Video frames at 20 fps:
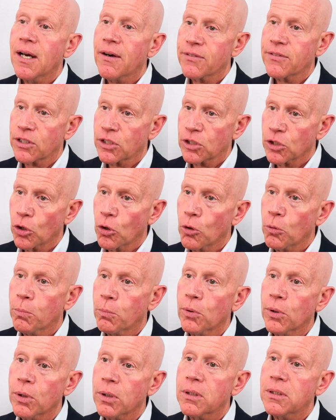of the
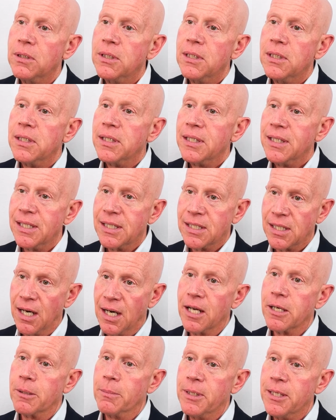global
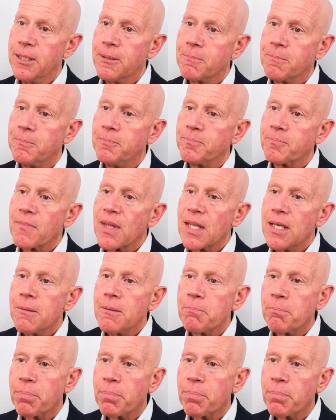economy,